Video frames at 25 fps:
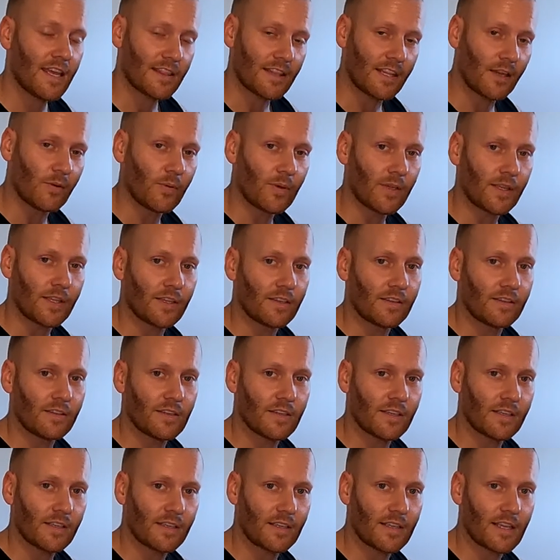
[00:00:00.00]
then we
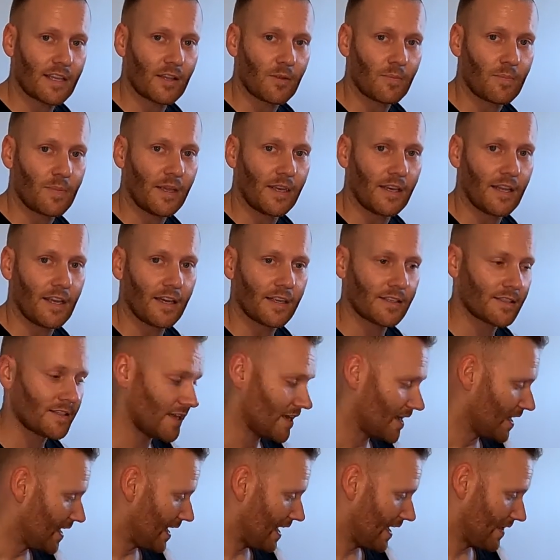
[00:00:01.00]
can get the pin out
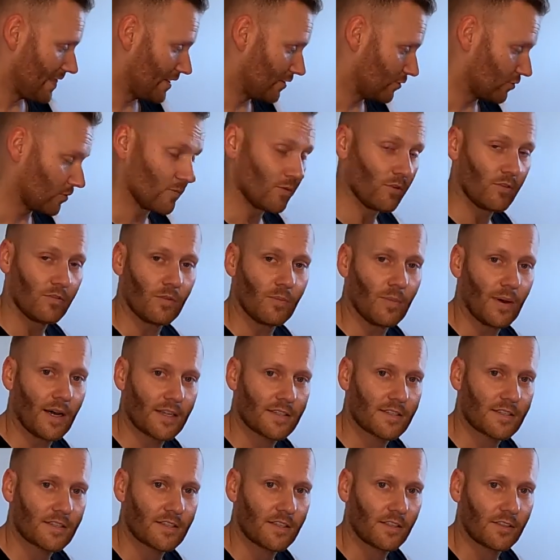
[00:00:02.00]
and then remove the
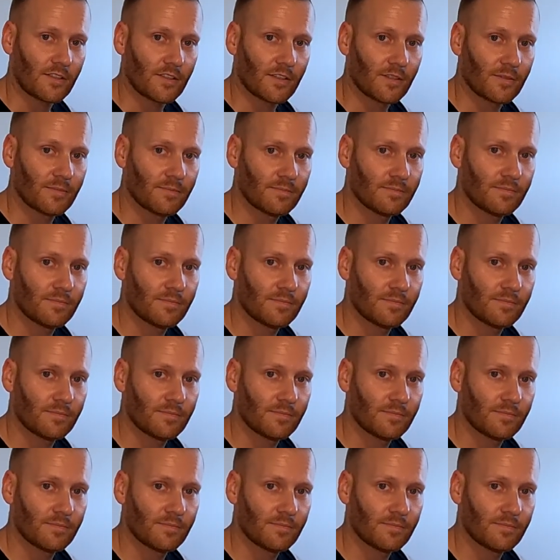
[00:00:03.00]
master cylinder.